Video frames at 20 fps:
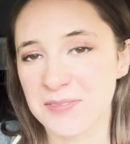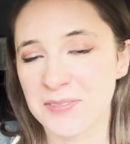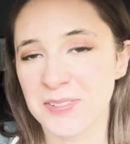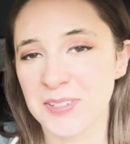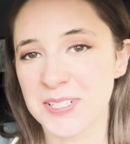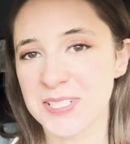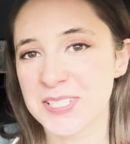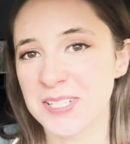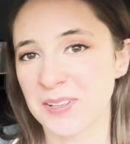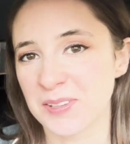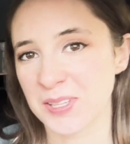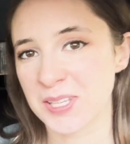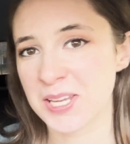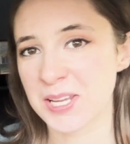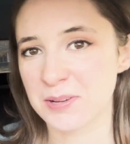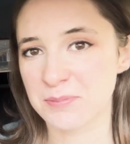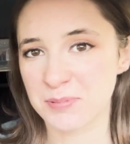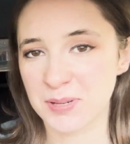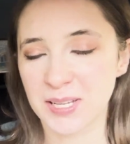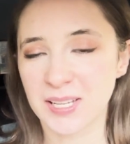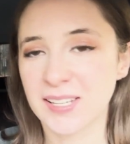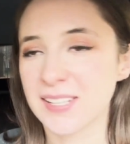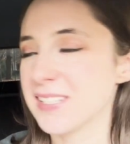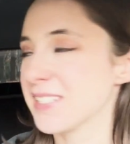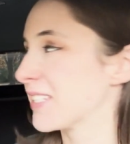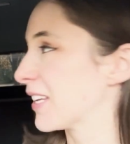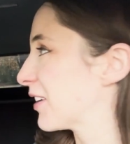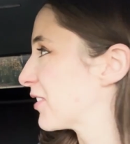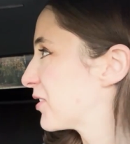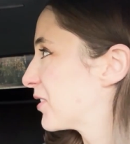for stealth camping
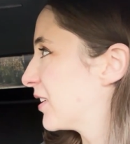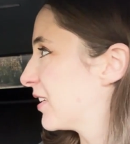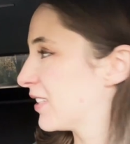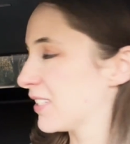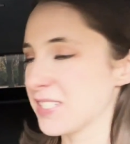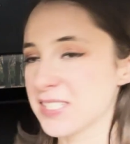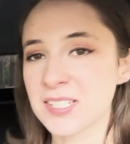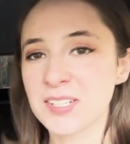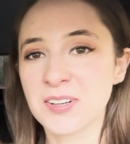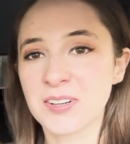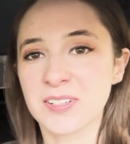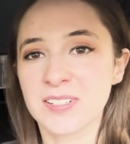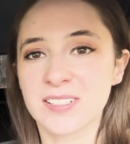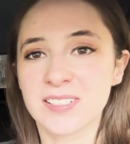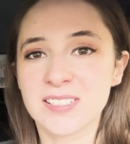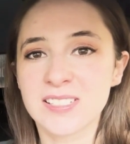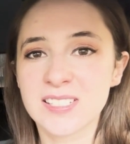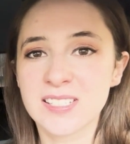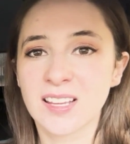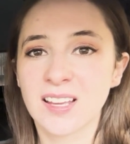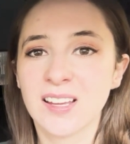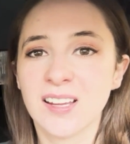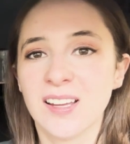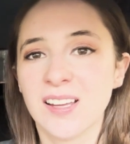is actually these curtains.